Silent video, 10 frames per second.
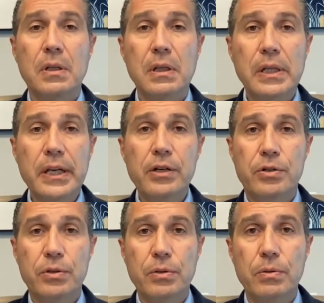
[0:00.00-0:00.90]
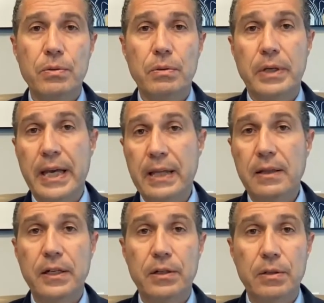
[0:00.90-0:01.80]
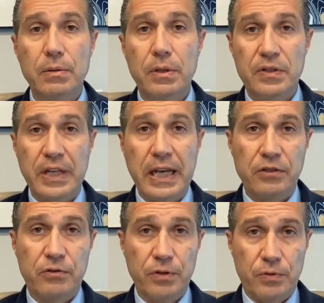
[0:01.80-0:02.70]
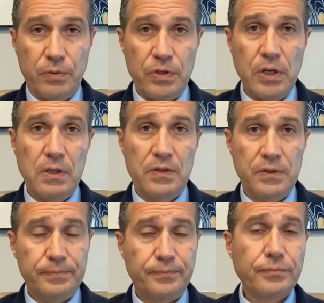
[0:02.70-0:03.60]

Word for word: lead to, can lead to disastrous results.